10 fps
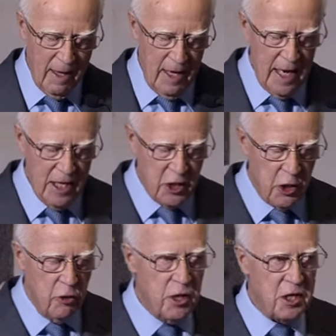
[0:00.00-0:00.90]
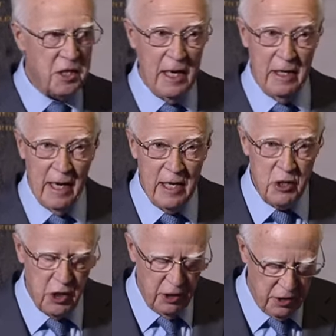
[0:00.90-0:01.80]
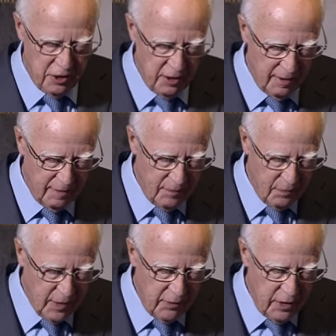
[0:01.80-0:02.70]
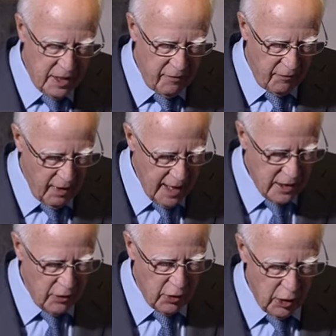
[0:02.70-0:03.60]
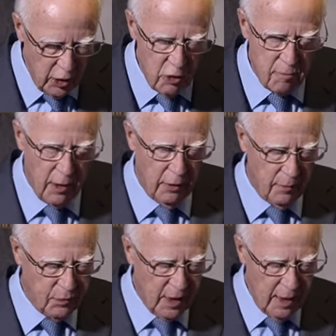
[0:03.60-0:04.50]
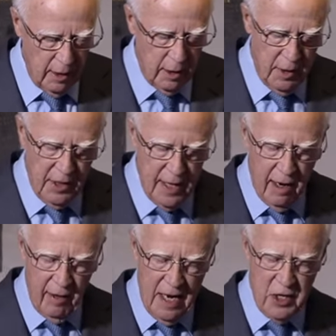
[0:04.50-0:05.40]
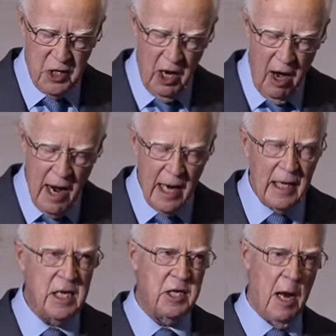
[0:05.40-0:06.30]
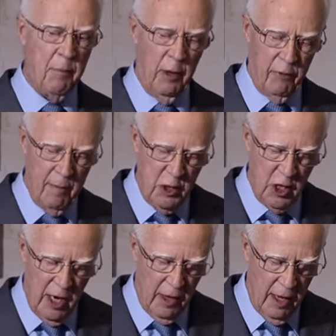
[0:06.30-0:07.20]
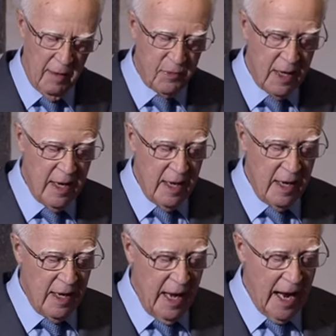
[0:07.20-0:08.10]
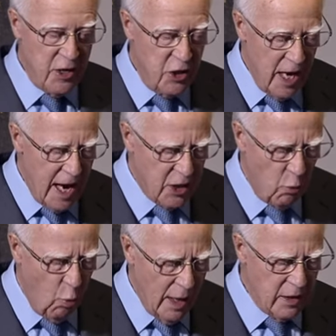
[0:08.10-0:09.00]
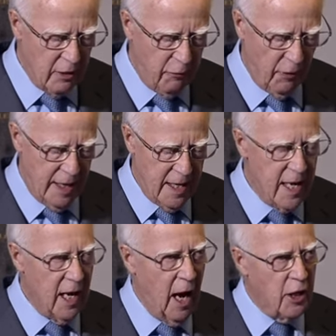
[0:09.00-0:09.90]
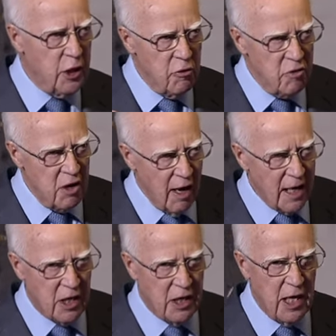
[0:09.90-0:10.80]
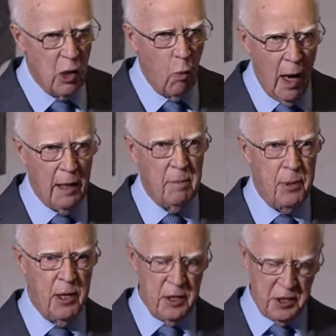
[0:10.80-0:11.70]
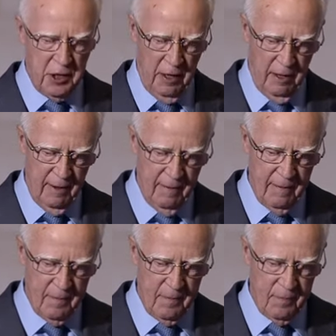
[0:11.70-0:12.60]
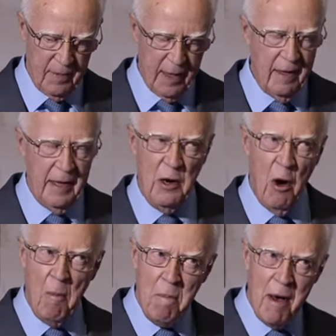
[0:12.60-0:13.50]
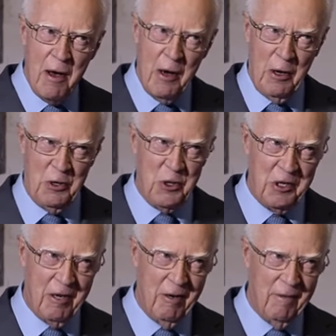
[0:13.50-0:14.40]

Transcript: He has two distinct natures, the divine and the human, but they are entirely separate from each other and yet wonderfully are united in the one person. They're not merged.